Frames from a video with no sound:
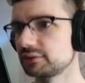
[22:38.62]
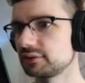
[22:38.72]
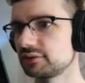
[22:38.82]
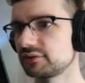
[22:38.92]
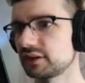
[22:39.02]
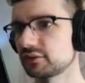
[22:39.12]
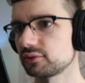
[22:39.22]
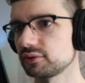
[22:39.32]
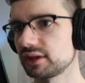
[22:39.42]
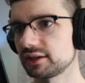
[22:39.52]
There's not a
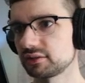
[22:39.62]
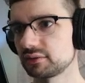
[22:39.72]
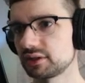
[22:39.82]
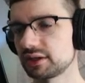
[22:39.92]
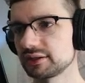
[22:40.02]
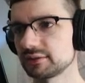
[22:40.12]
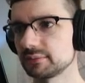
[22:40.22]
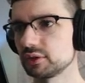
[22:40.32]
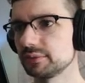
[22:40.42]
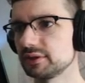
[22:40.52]
whole lot going on at the
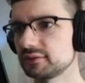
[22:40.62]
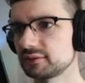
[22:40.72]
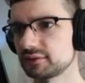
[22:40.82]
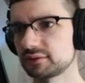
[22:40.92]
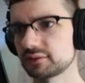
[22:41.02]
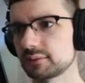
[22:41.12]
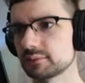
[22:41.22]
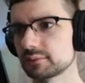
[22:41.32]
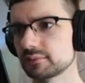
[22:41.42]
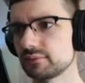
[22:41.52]
moment.
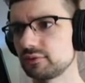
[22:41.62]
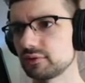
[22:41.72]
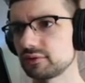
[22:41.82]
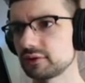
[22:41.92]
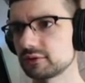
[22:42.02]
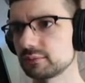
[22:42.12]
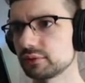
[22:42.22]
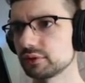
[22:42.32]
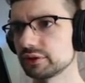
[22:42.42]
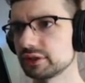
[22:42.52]
Just
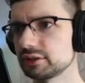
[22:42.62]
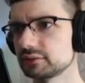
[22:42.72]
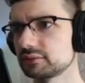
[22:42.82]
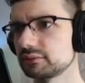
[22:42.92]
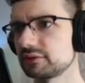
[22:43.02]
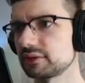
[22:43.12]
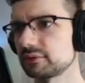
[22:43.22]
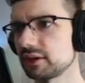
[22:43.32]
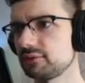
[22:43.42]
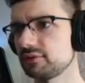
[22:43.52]
exploring, but
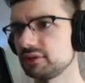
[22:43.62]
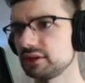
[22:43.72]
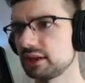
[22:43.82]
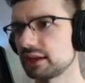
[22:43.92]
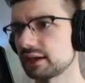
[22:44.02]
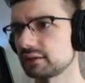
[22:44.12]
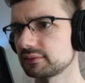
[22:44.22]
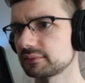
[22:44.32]
sometimes you need that.